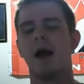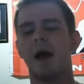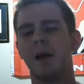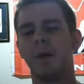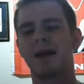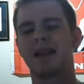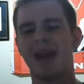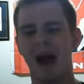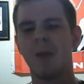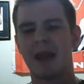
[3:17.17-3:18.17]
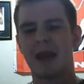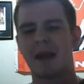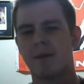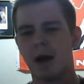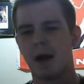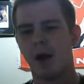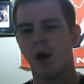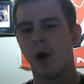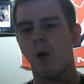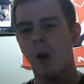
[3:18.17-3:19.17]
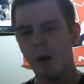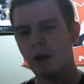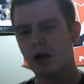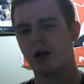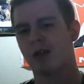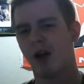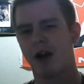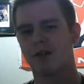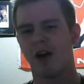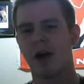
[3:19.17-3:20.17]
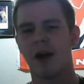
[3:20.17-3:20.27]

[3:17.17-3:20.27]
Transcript: But tell me, what were your thoughts on